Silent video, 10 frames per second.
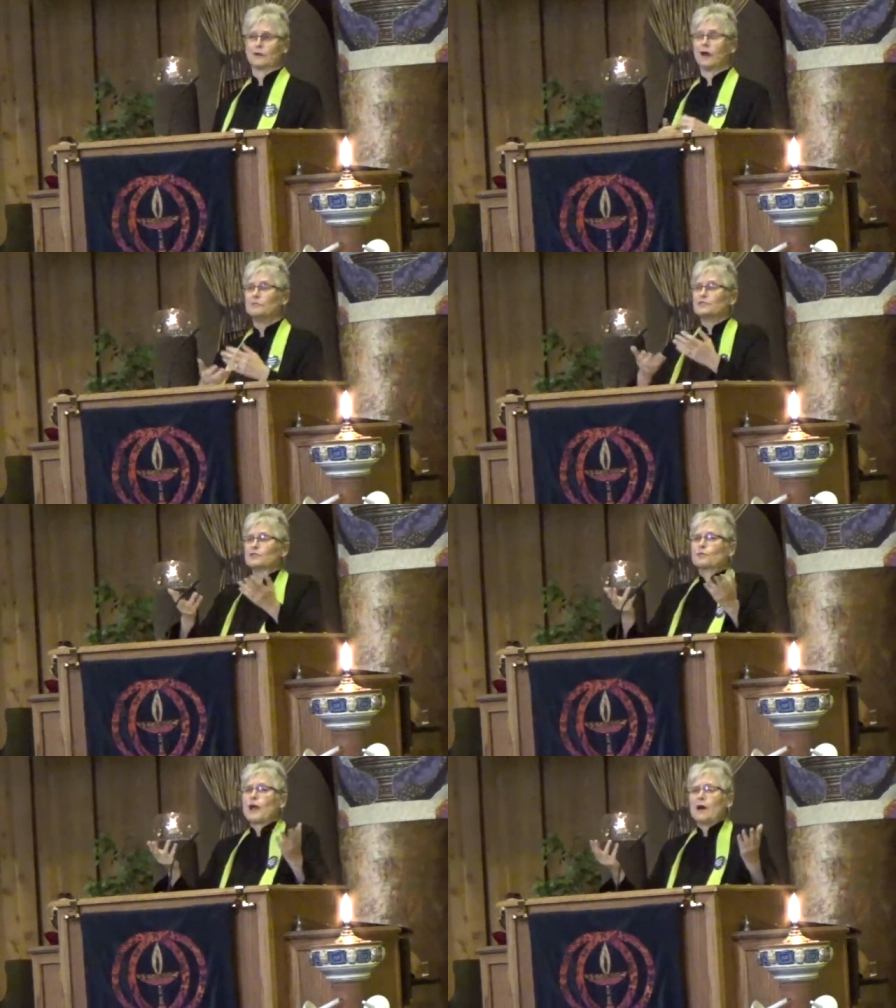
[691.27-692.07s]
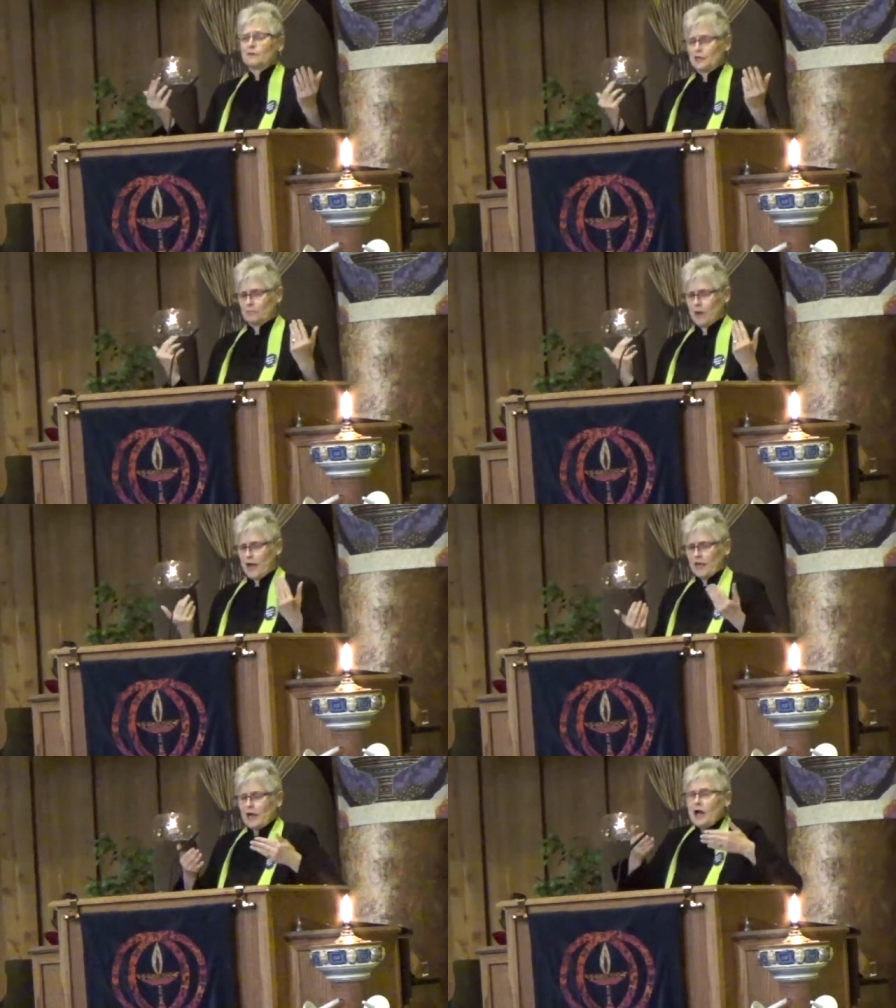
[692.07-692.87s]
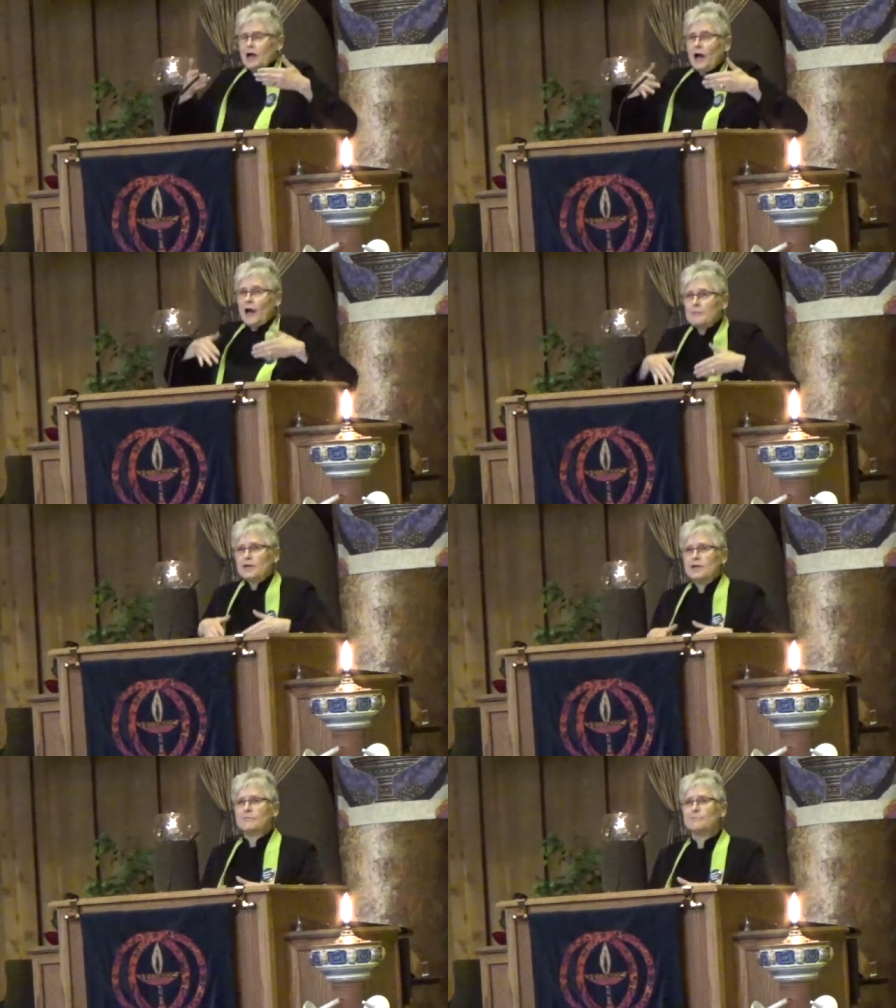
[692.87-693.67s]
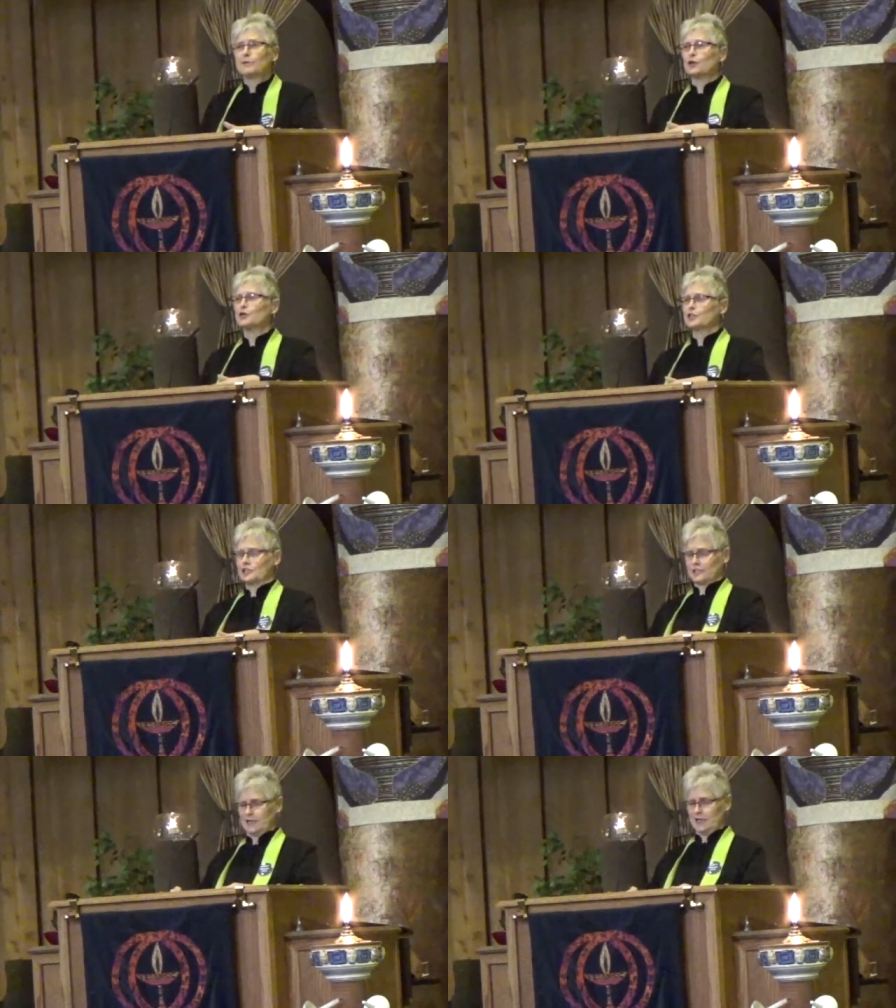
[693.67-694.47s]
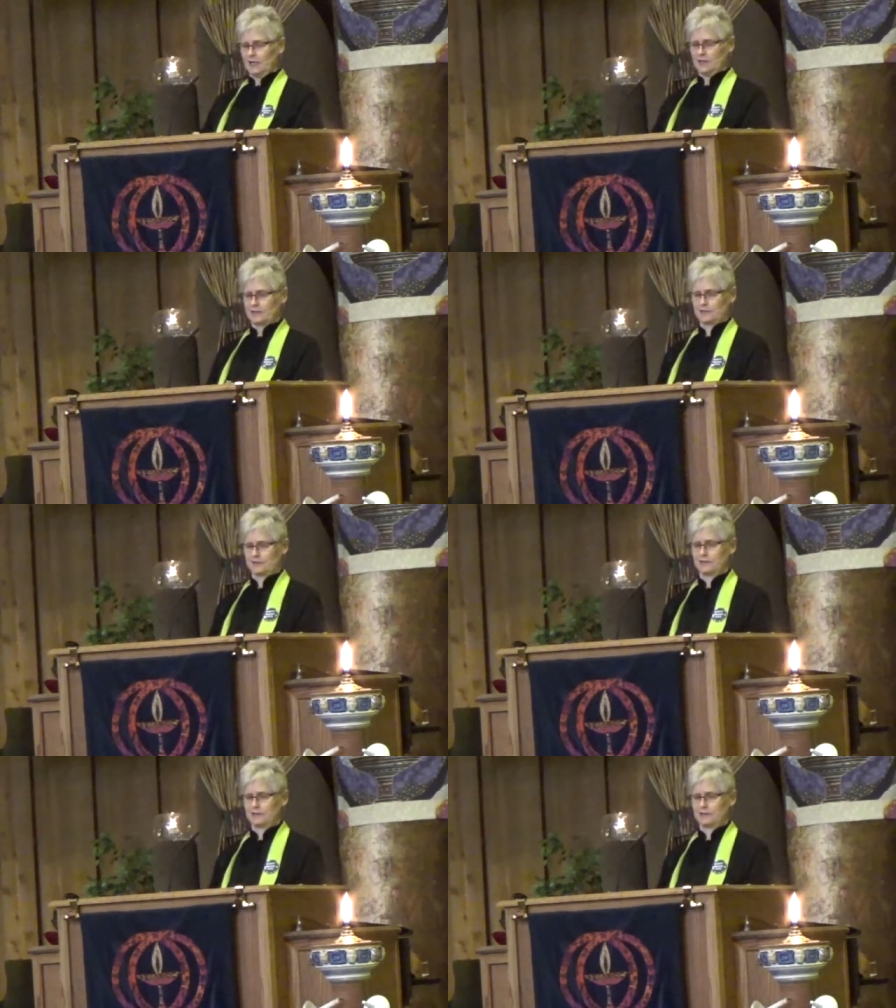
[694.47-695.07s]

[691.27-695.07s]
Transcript: I'm surrounded by it, I'm immersed in it.